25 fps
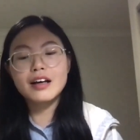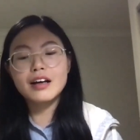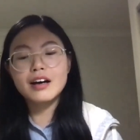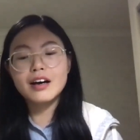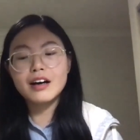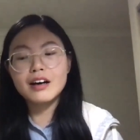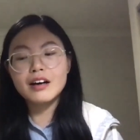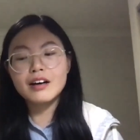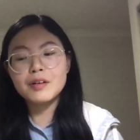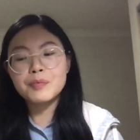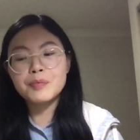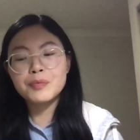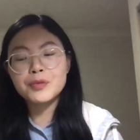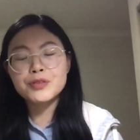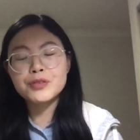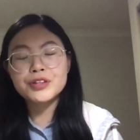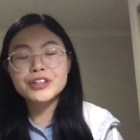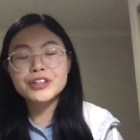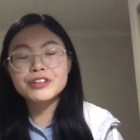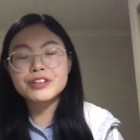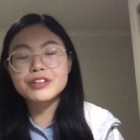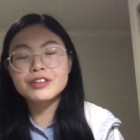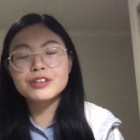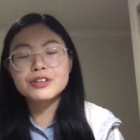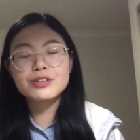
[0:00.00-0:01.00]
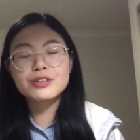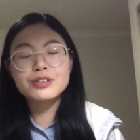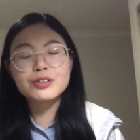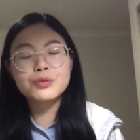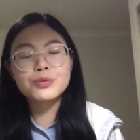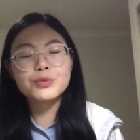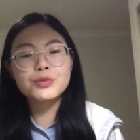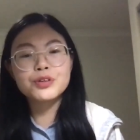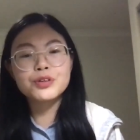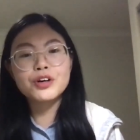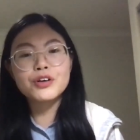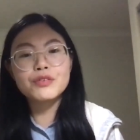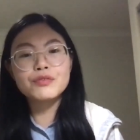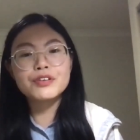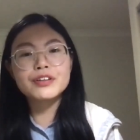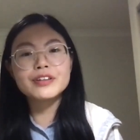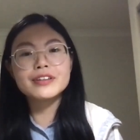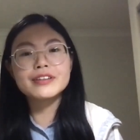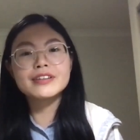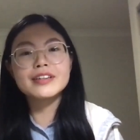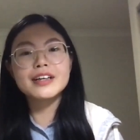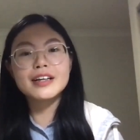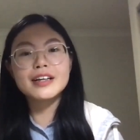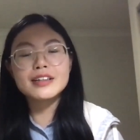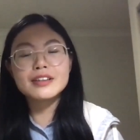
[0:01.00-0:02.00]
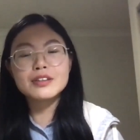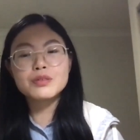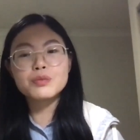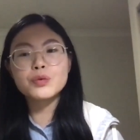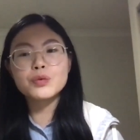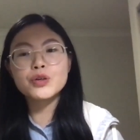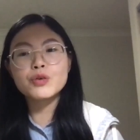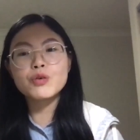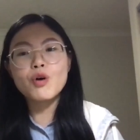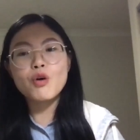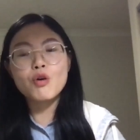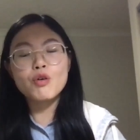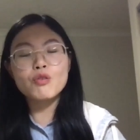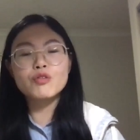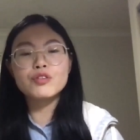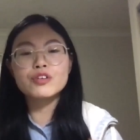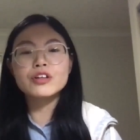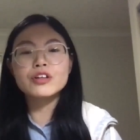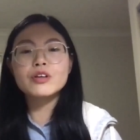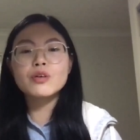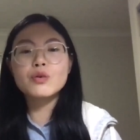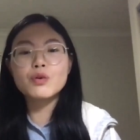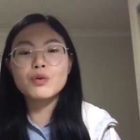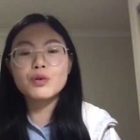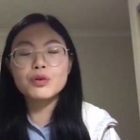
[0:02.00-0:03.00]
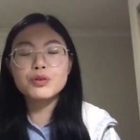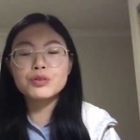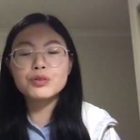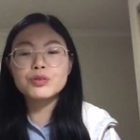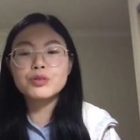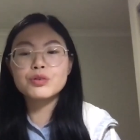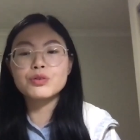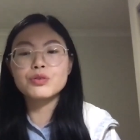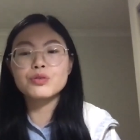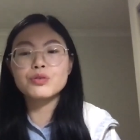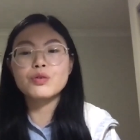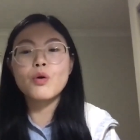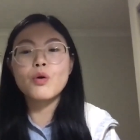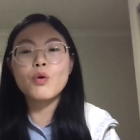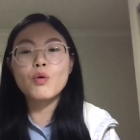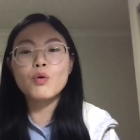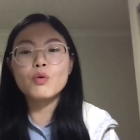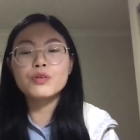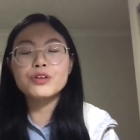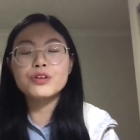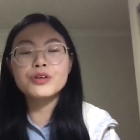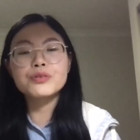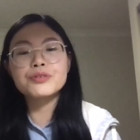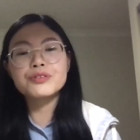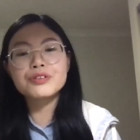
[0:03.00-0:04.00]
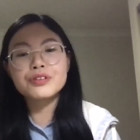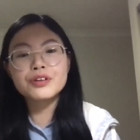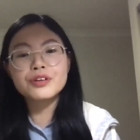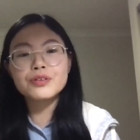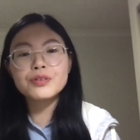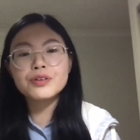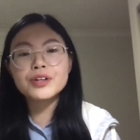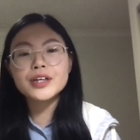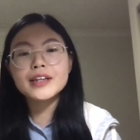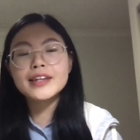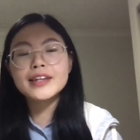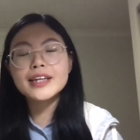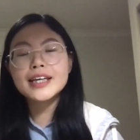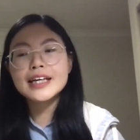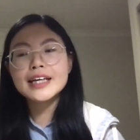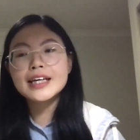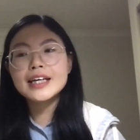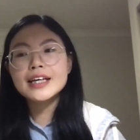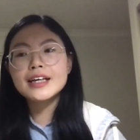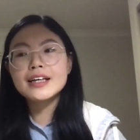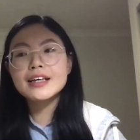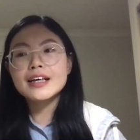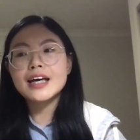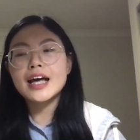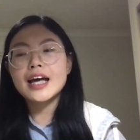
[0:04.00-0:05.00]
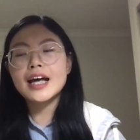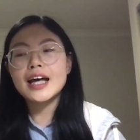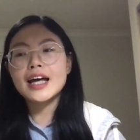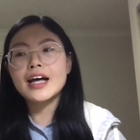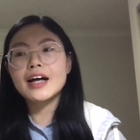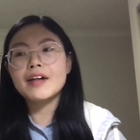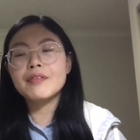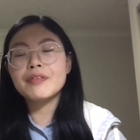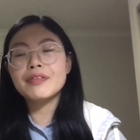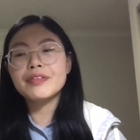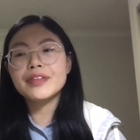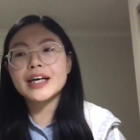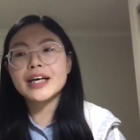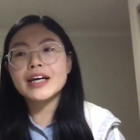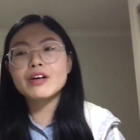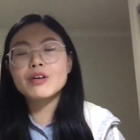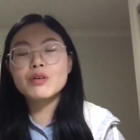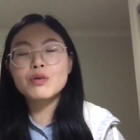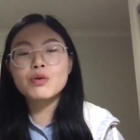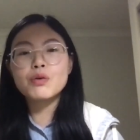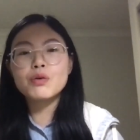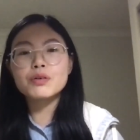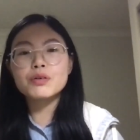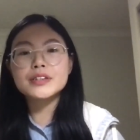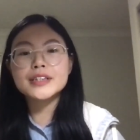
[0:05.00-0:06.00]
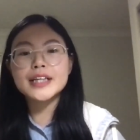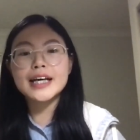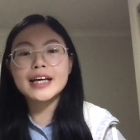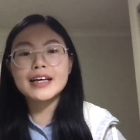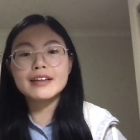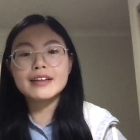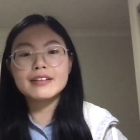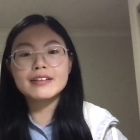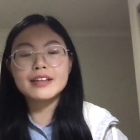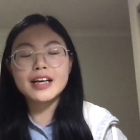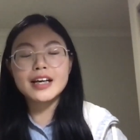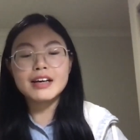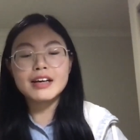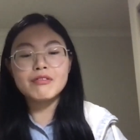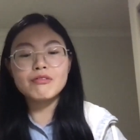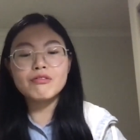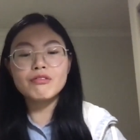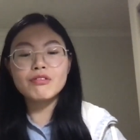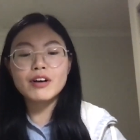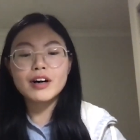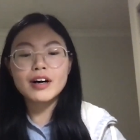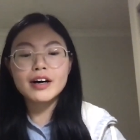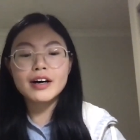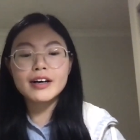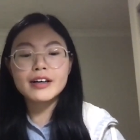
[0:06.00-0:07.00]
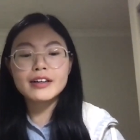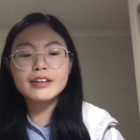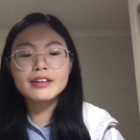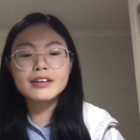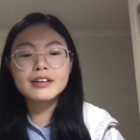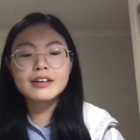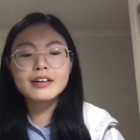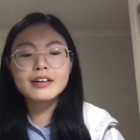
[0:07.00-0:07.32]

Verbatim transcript: um, Research School of Earth Science will offer a course to all new students, mm-hmm. and that course is invite